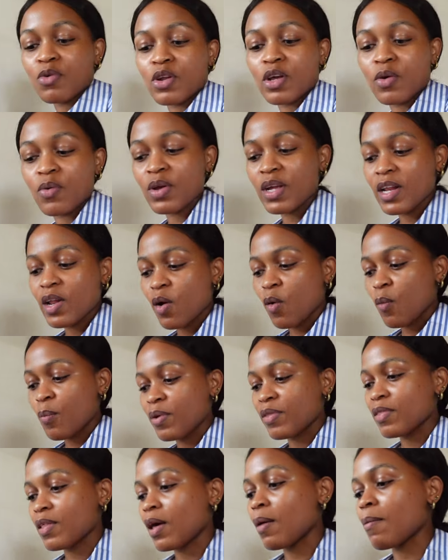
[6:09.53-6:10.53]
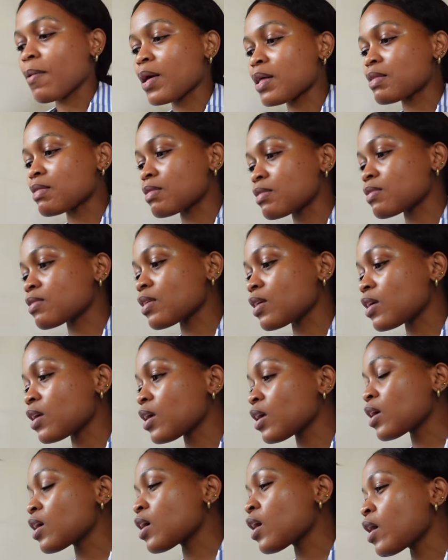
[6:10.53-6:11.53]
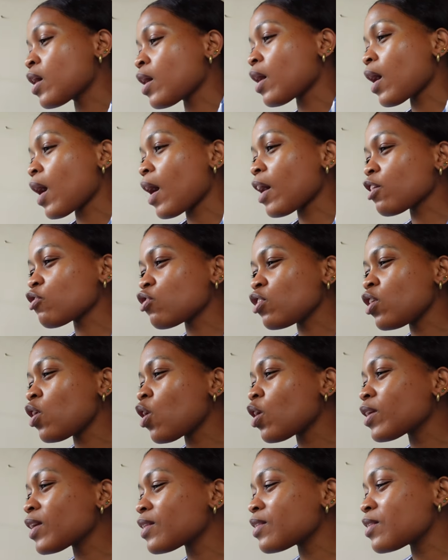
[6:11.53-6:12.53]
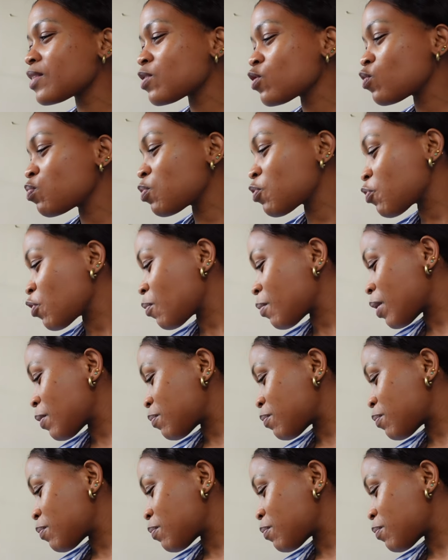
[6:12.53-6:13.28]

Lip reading: gonna quickly open them and see. I actually ordered this before my